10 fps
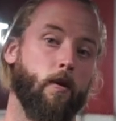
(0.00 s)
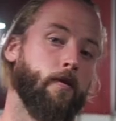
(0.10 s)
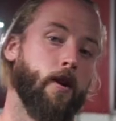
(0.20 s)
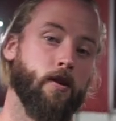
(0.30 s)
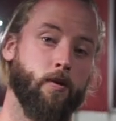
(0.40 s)

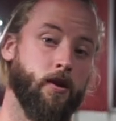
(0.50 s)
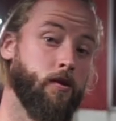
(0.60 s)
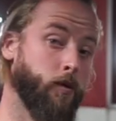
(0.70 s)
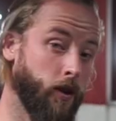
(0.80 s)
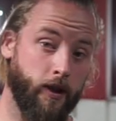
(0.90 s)
profiles, which
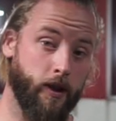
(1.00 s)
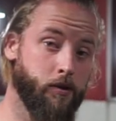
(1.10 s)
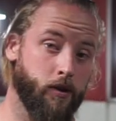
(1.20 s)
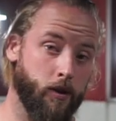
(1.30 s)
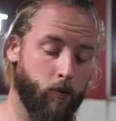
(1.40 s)
is really the
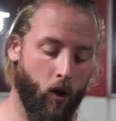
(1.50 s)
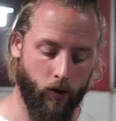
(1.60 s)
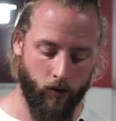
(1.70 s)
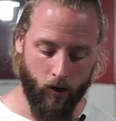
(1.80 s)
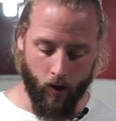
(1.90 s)
interesting part.